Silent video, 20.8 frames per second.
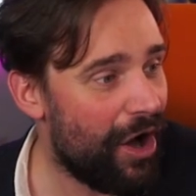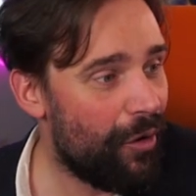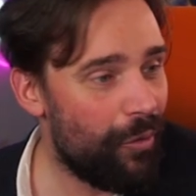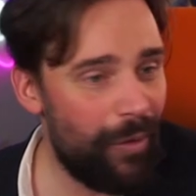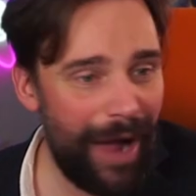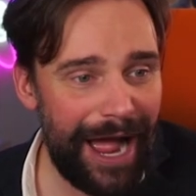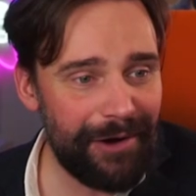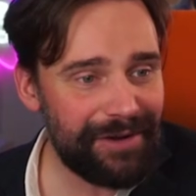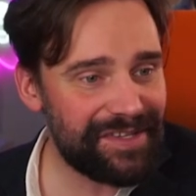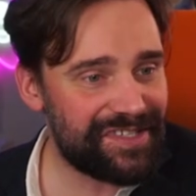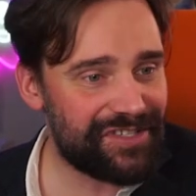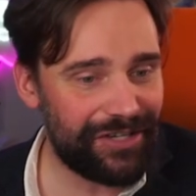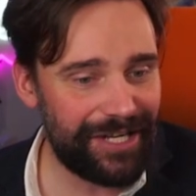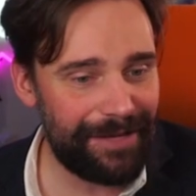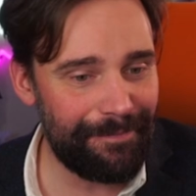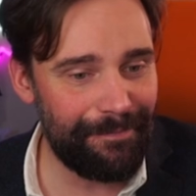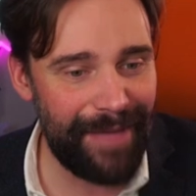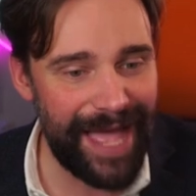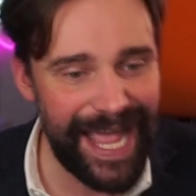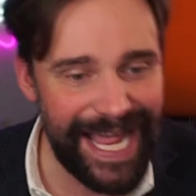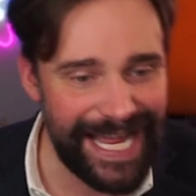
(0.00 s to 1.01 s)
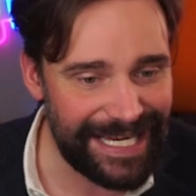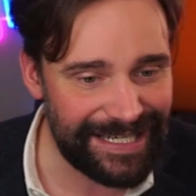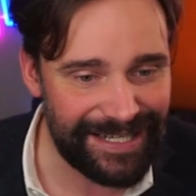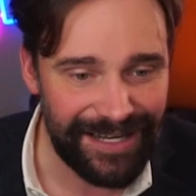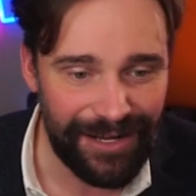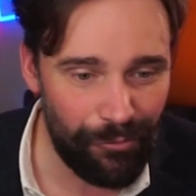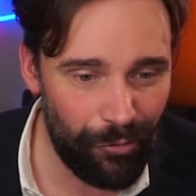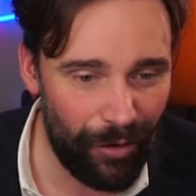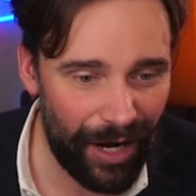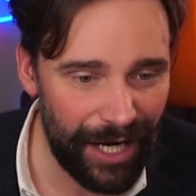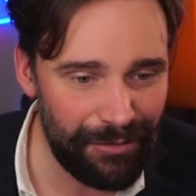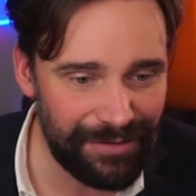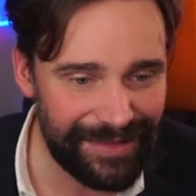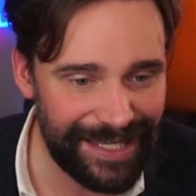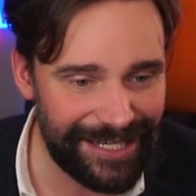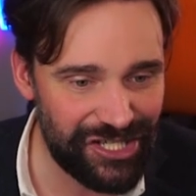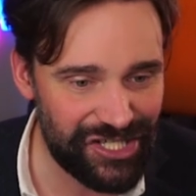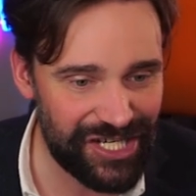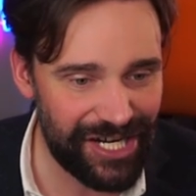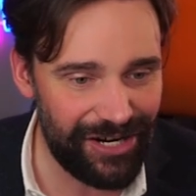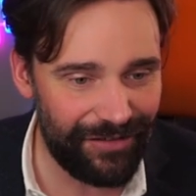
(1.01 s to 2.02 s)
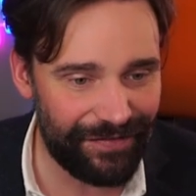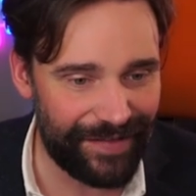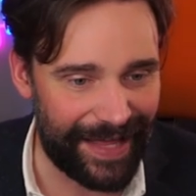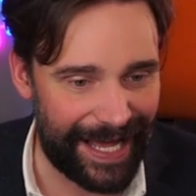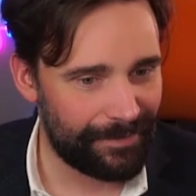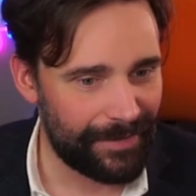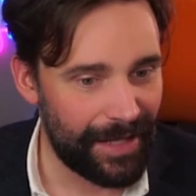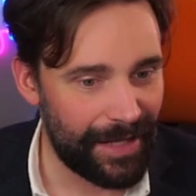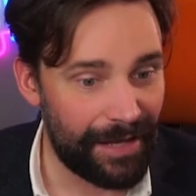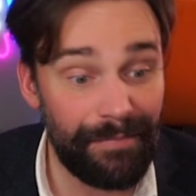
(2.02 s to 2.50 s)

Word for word: Wow has got it made. Why would they shit on that?